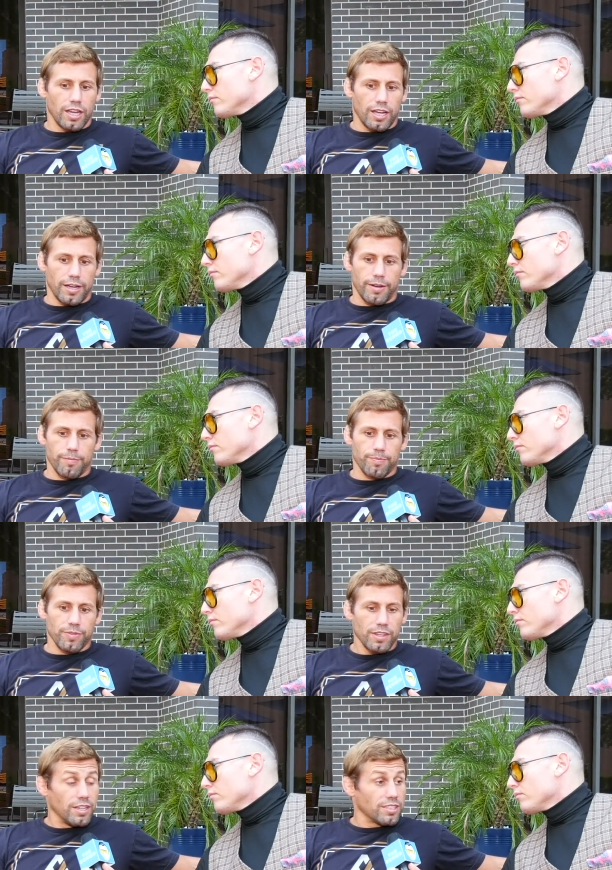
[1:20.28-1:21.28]
Speaker 1: Um,
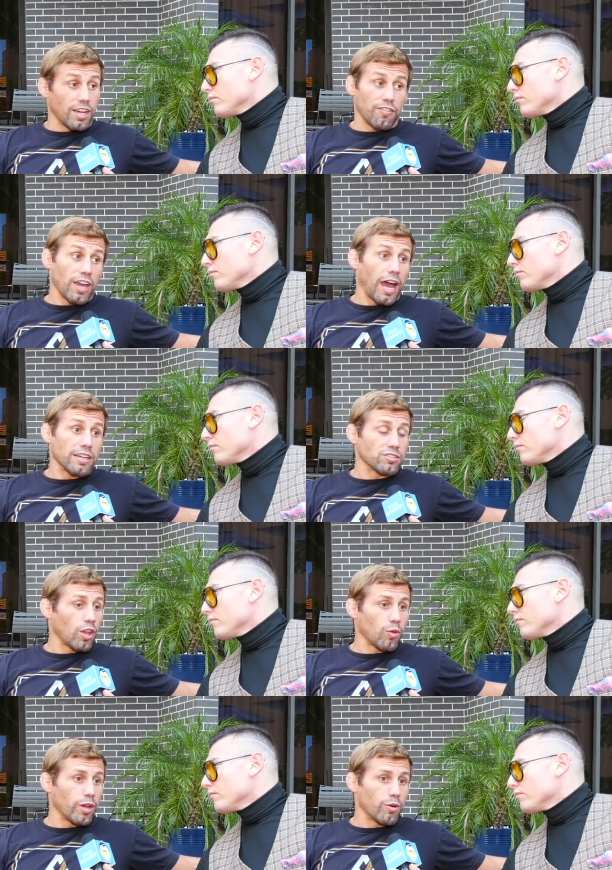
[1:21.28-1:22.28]
tough guys
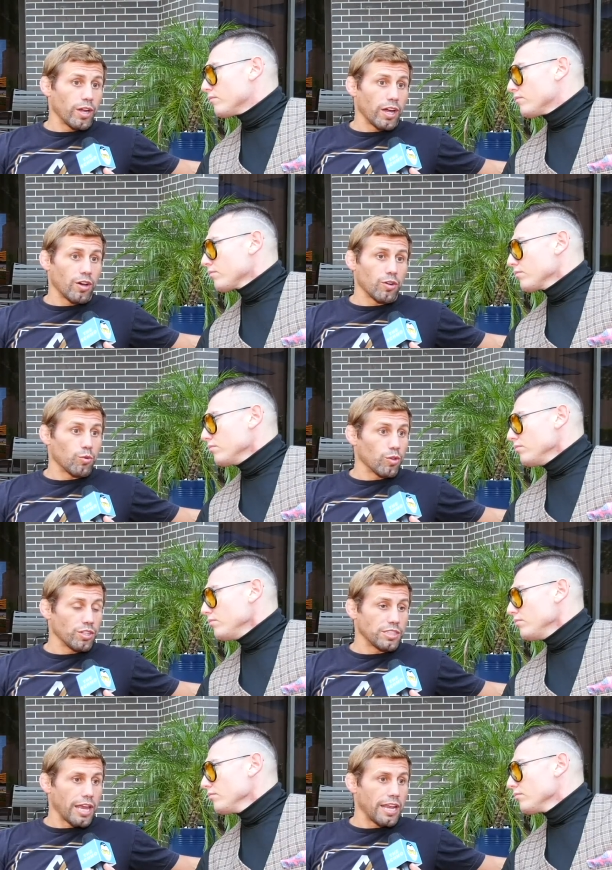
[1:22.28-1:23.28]
all the way around,
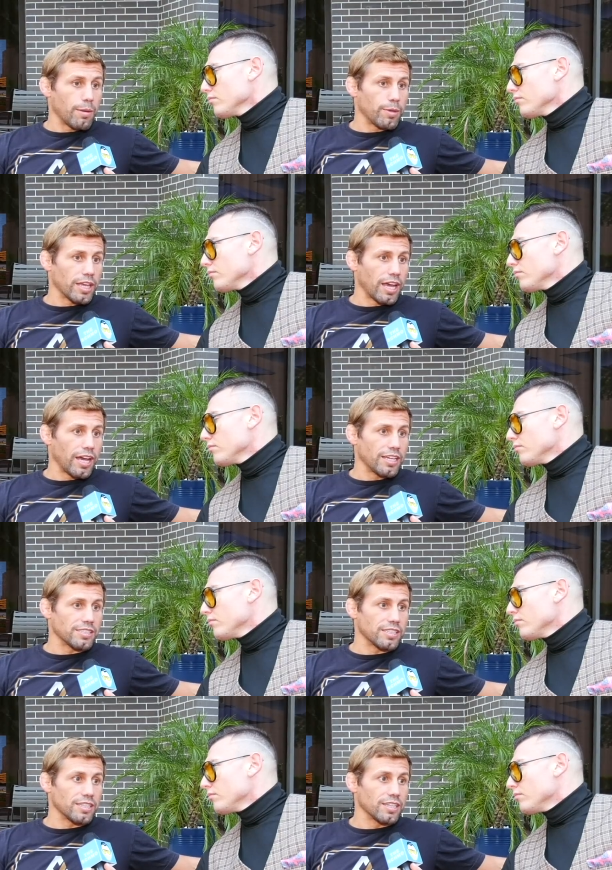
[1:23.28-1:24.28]
really dynamic guys.
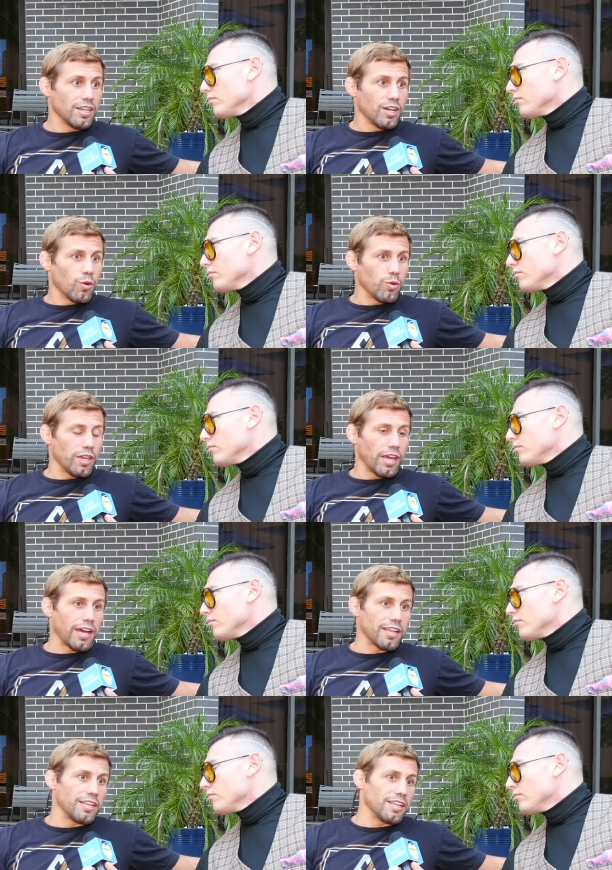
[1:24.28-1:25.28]
And we
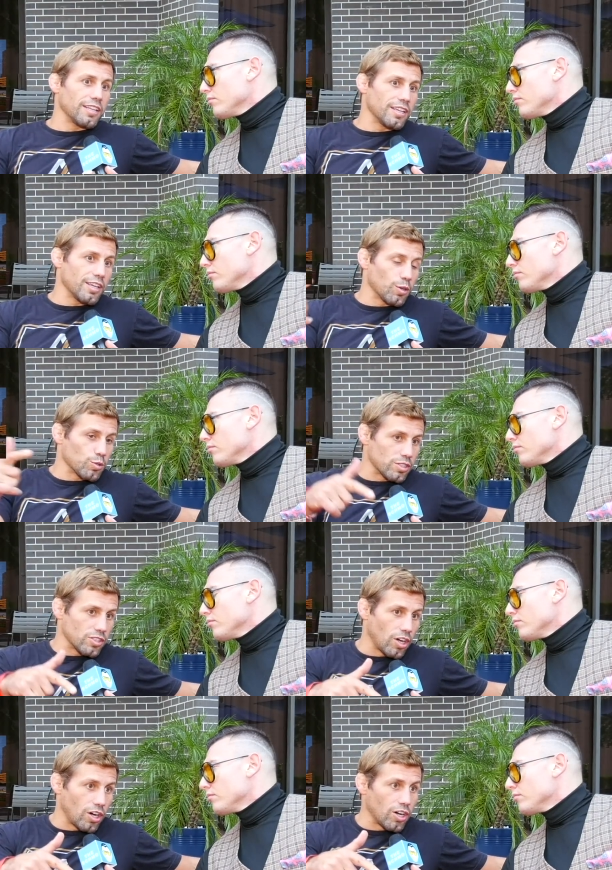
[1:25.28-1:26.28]
had, you know,
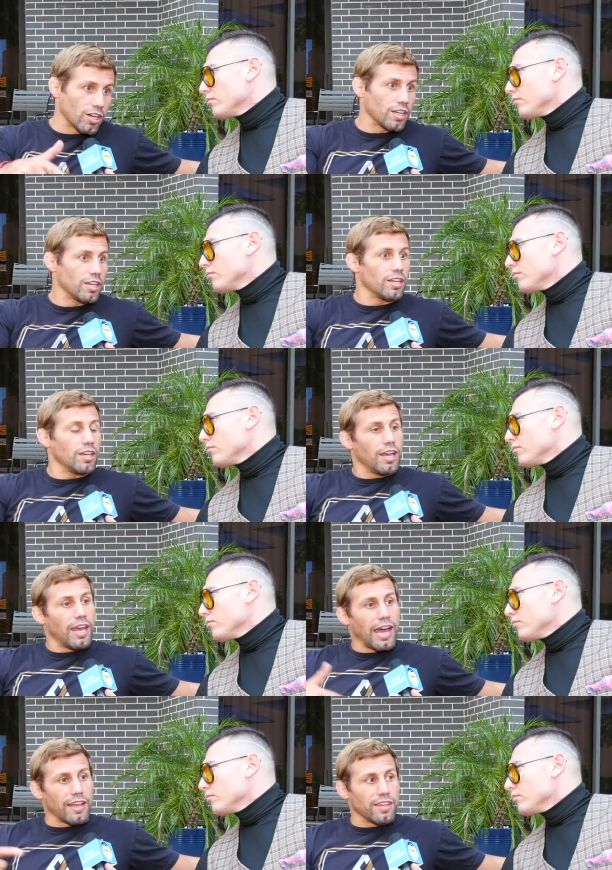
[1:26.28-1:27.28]
Song
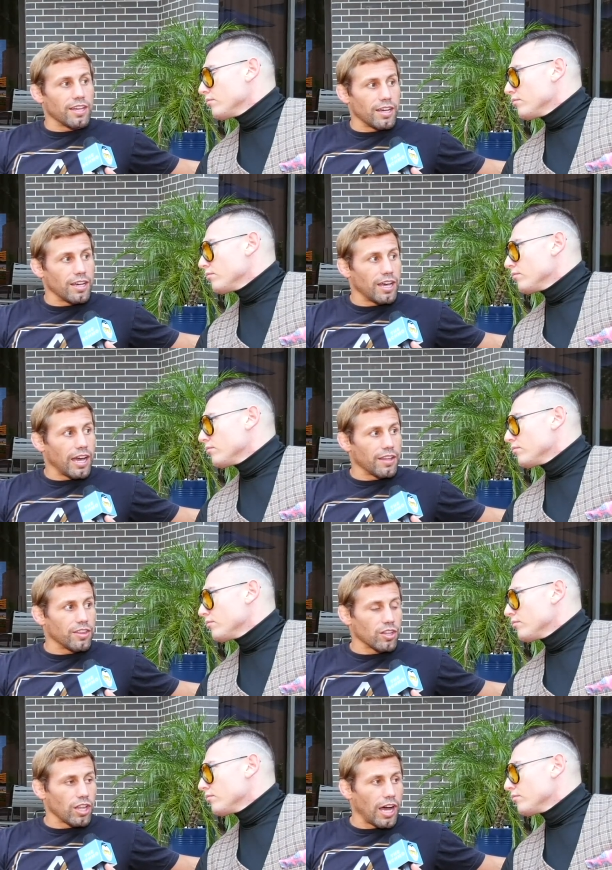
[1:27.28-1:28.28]
had the had
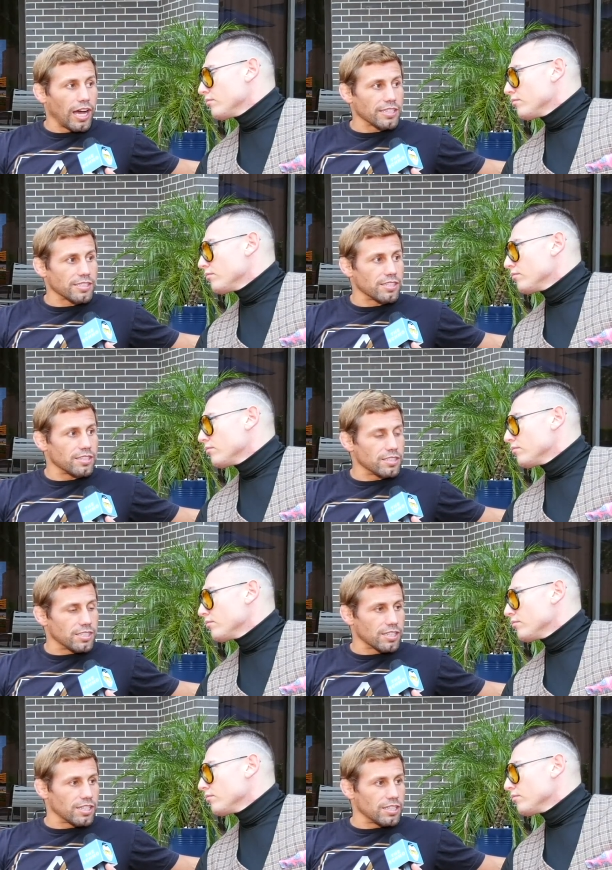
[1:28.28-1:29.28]
the loss
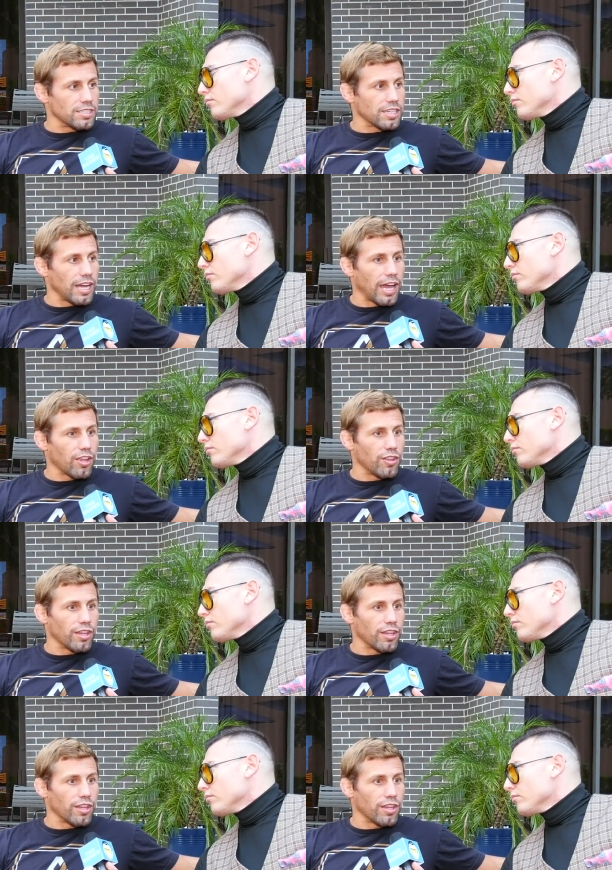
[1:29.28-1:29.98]
to, to Kyler,